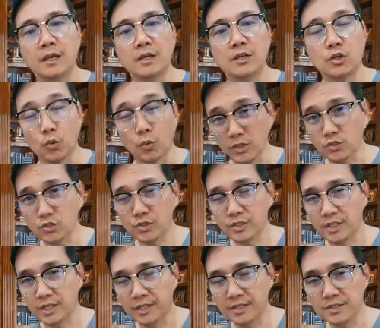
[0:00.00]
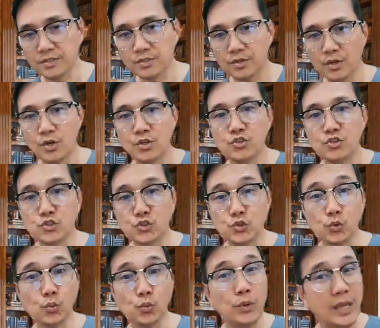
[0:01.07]
The question is,
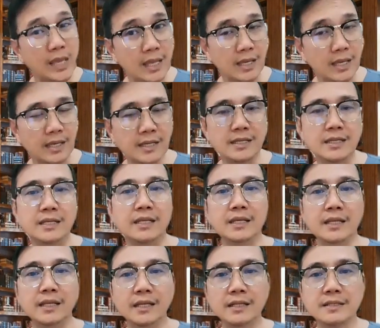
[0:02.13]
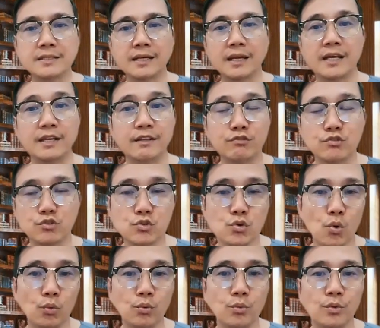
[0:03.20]
do we need it? And if
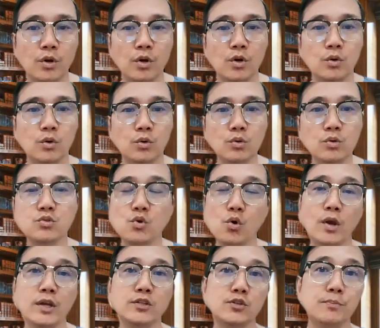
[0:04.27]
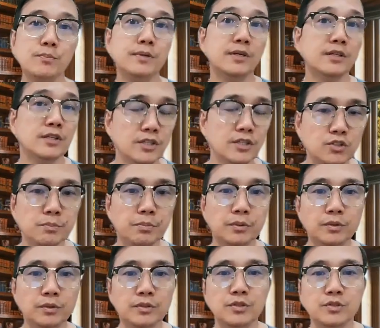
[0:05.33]
so, who's going to be
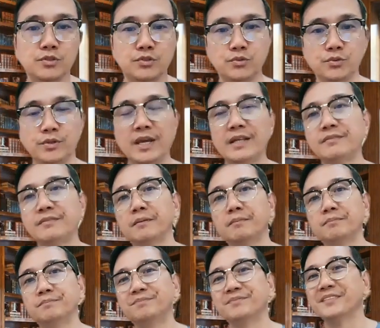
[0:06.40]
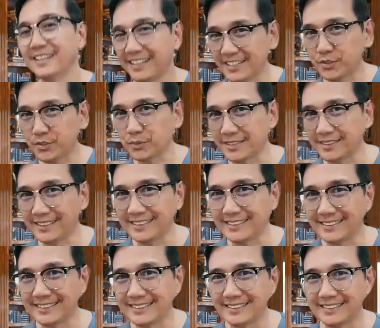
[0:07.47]
eligible to get them? Let's watch
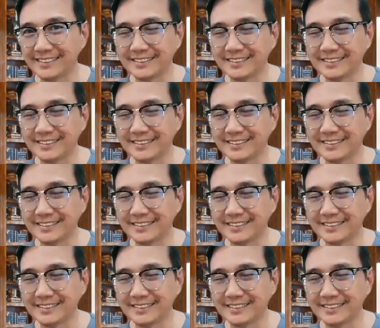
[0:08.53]
this.